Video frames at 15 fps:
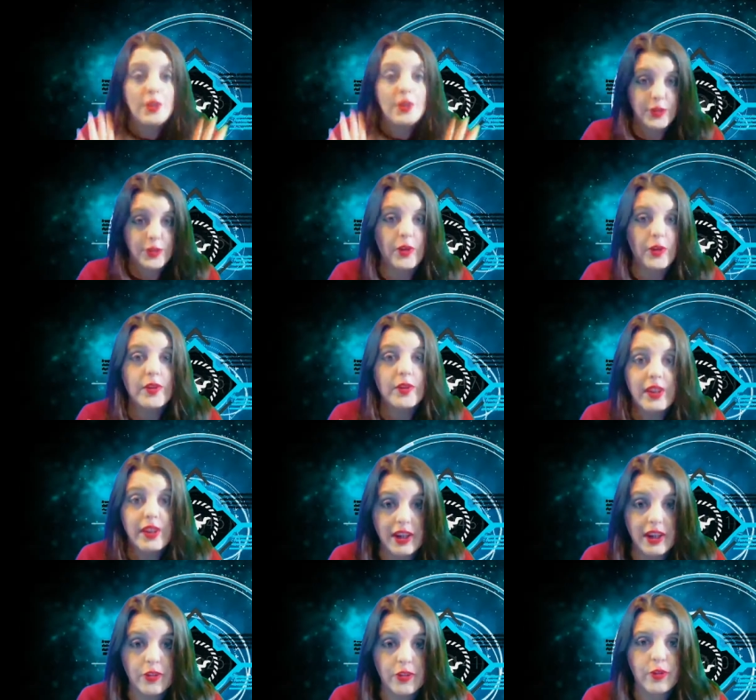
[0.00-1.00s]

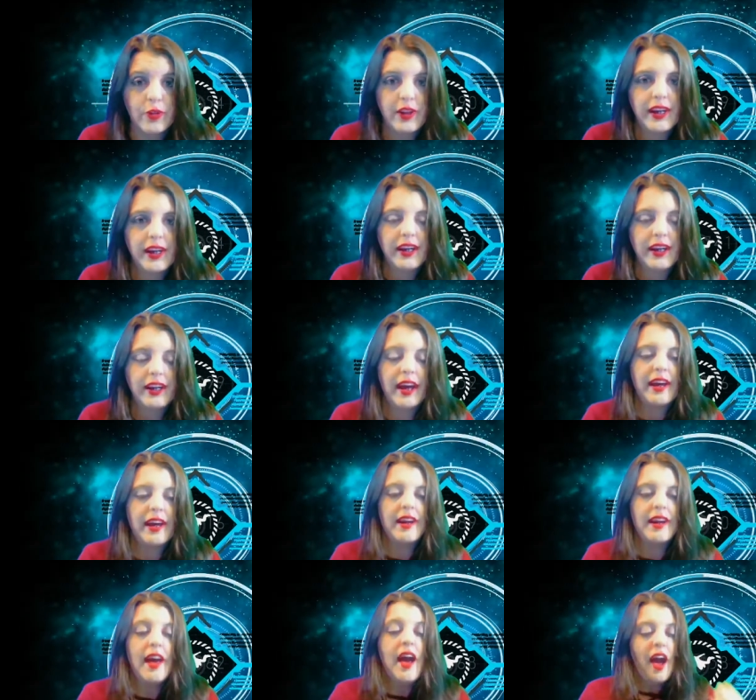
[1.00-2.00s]
certainly intriguing.
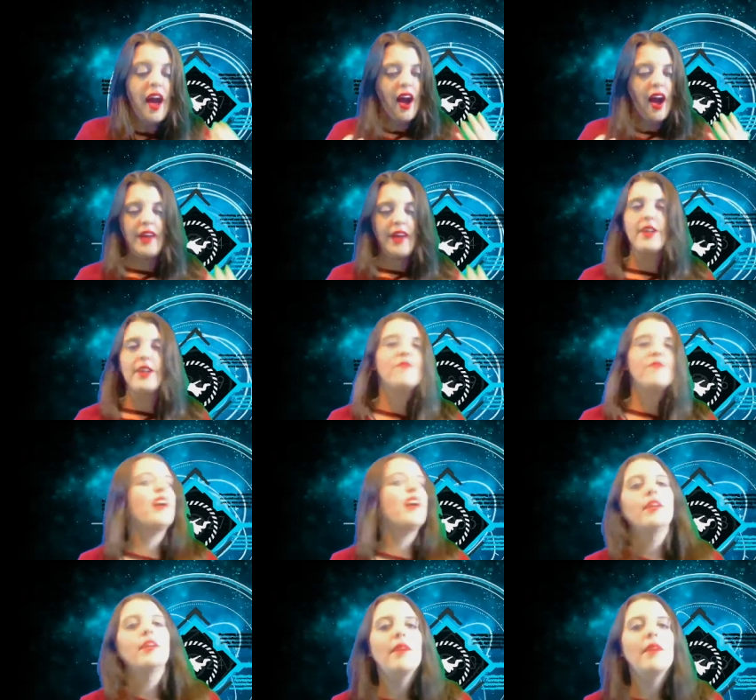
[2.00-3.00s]
And I keep
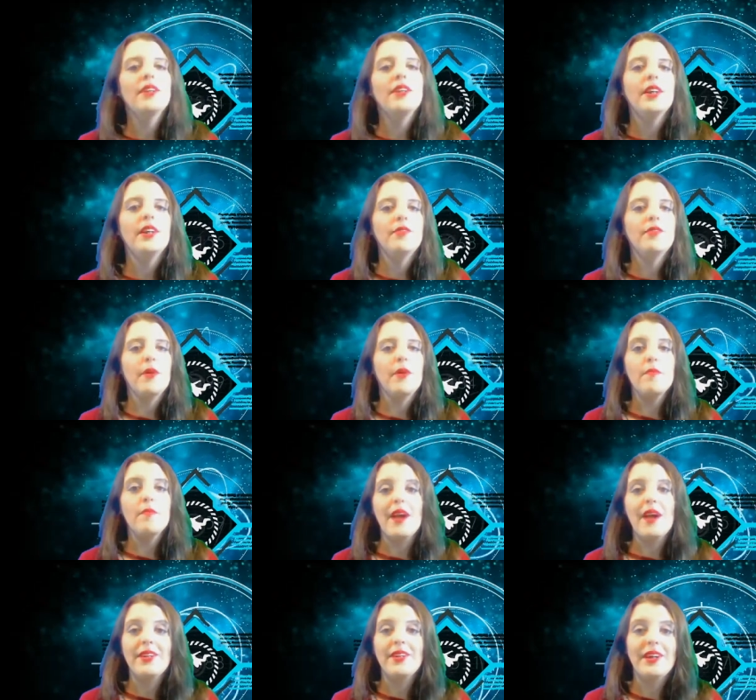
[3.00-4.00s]
finding myself going
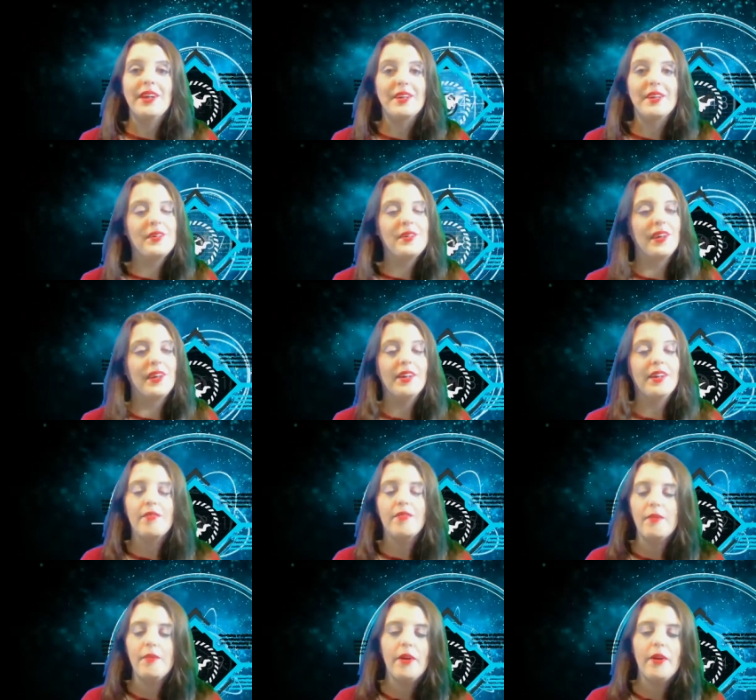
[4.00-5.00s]
back there and seeing if
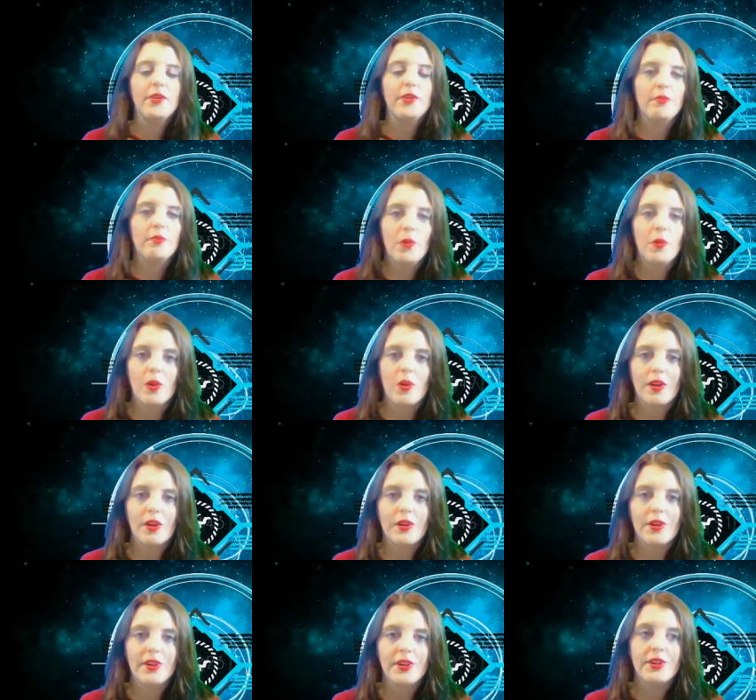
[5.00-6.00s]
they post
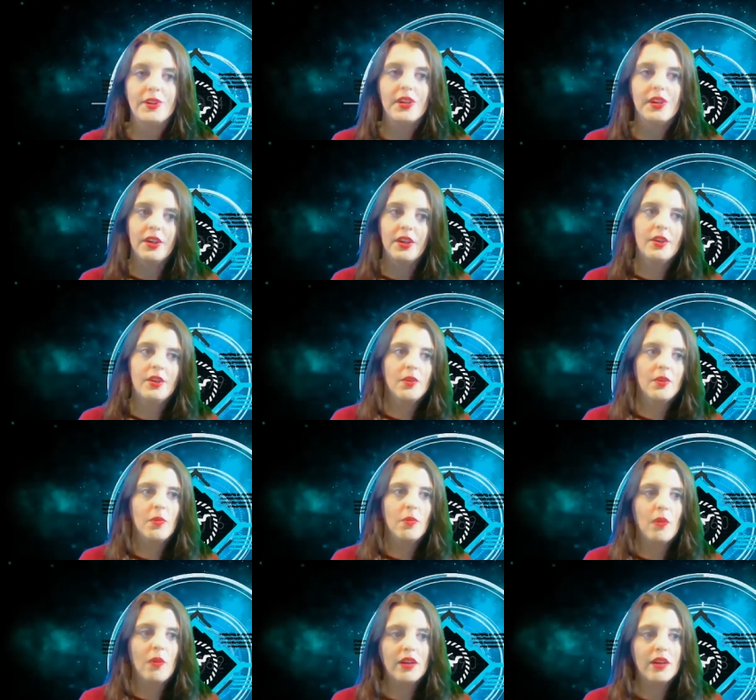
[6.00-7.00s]
more because,
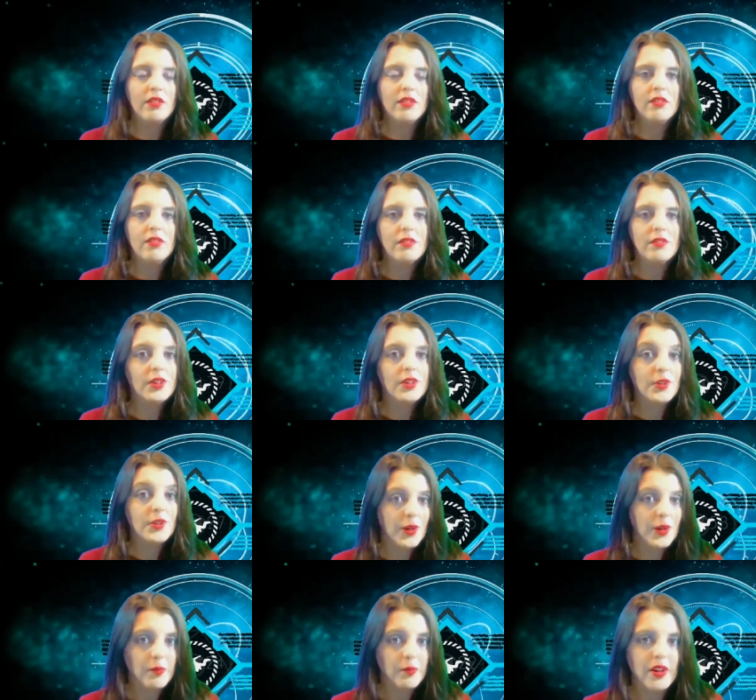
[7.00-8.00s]
well, this
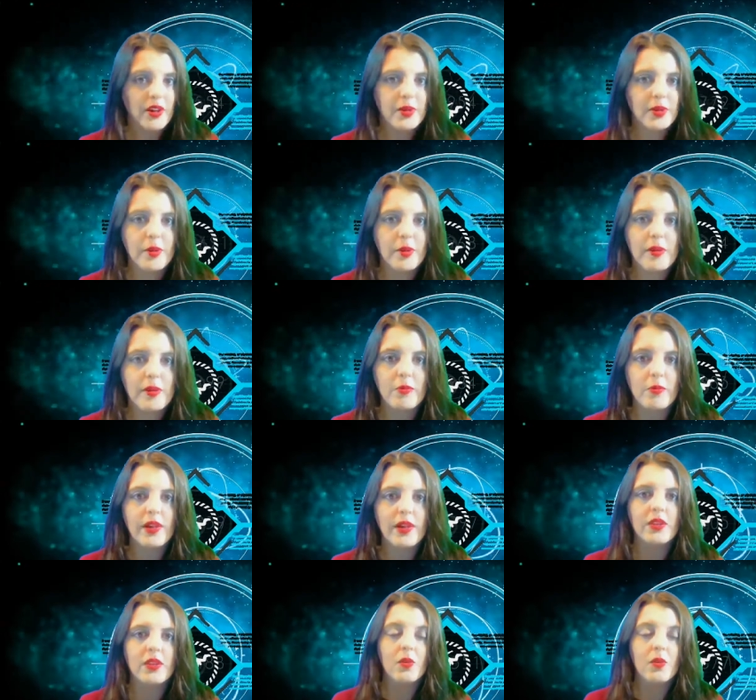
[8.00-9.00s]
could possibly be
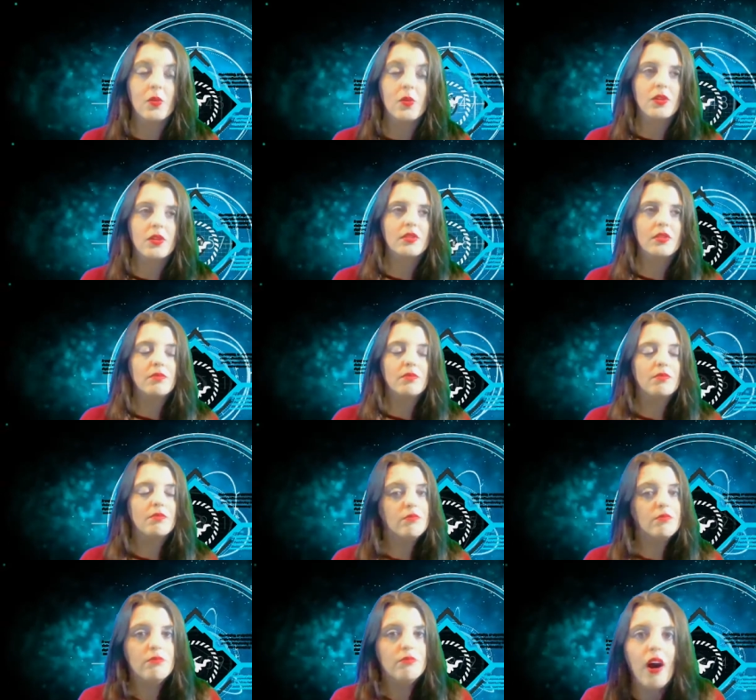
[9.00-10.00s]
real or
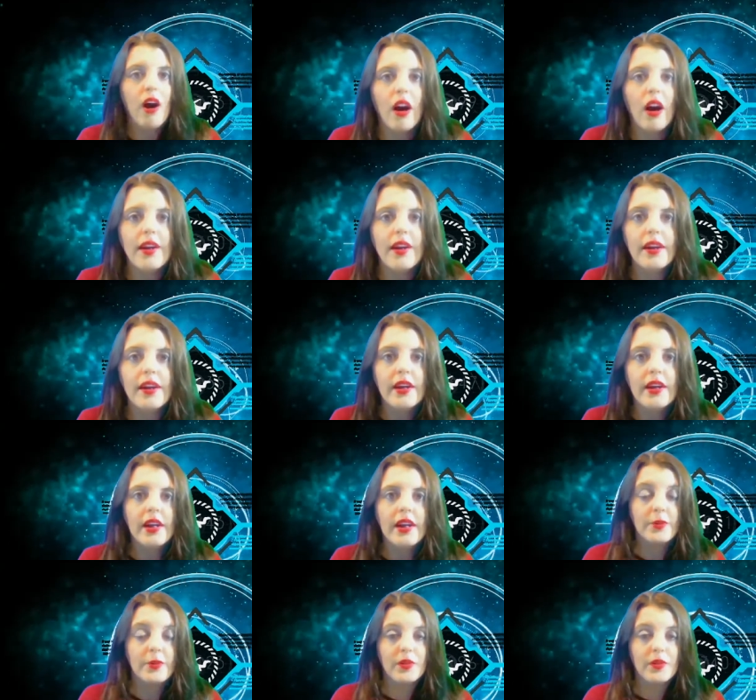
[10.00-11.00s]
not.
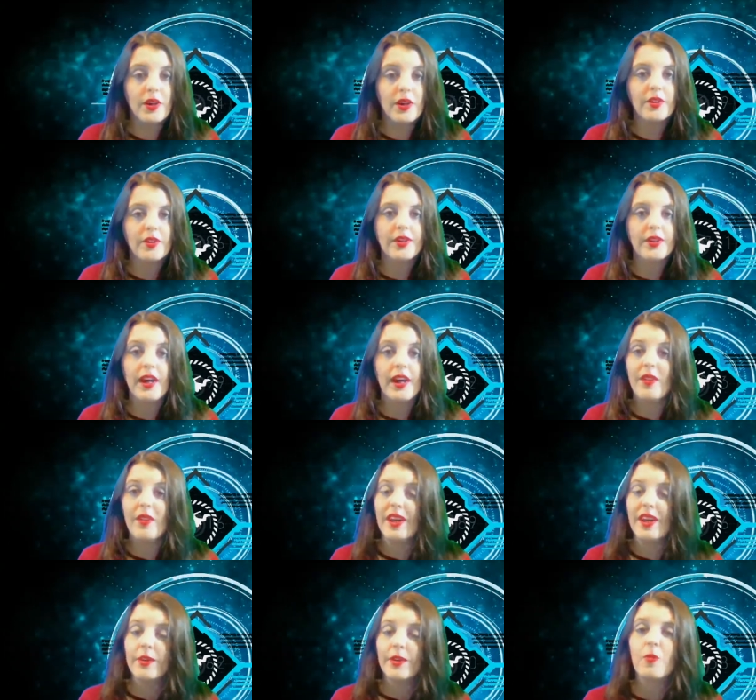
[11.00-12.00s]
It's really hard to tell.
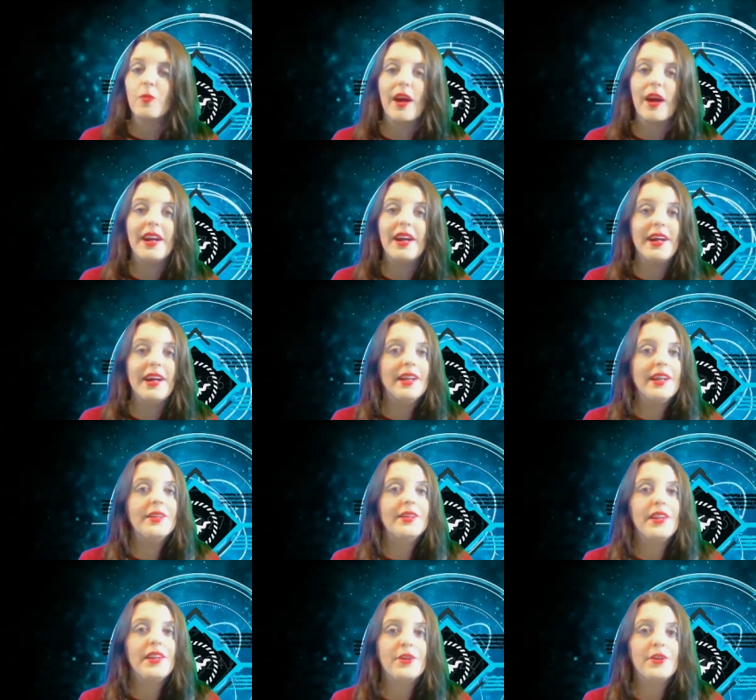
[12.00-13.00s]
Either way, it
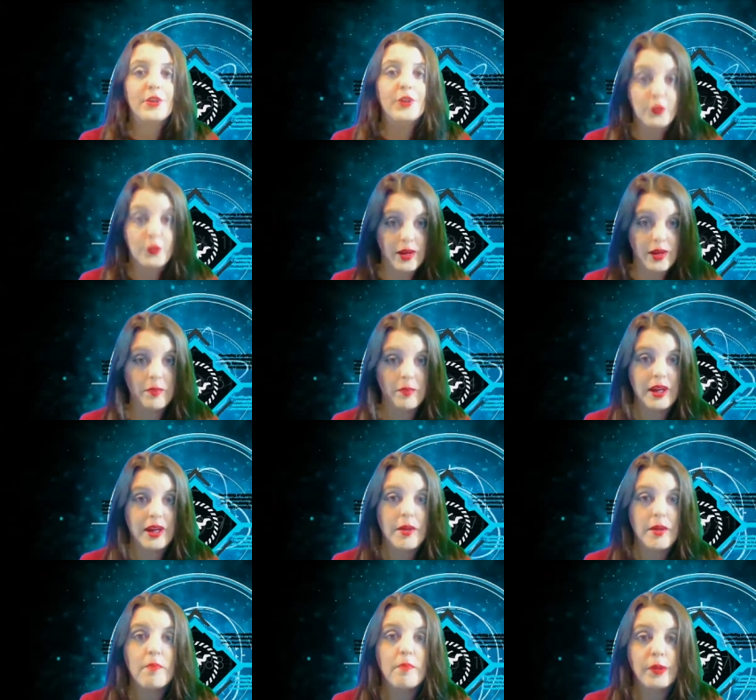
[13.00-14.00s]
is
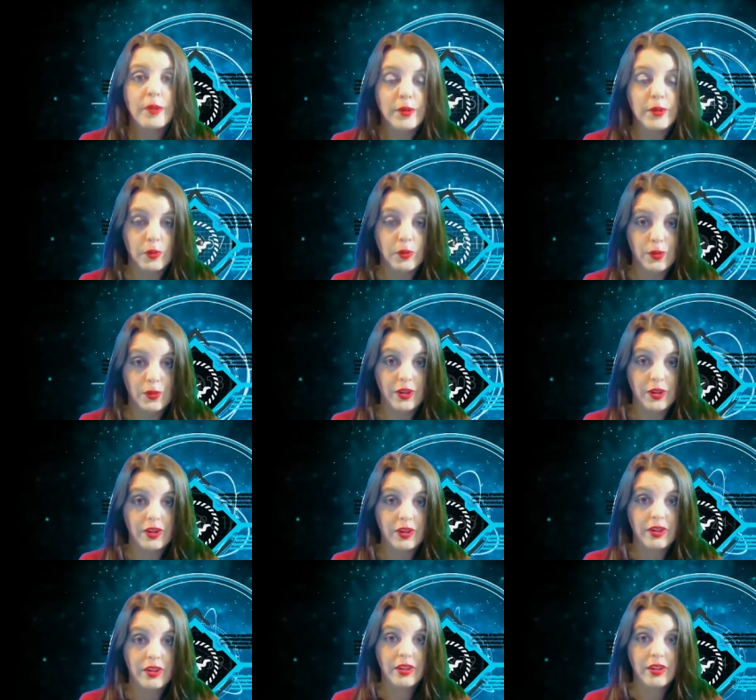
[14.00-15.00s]
extremely peculiar.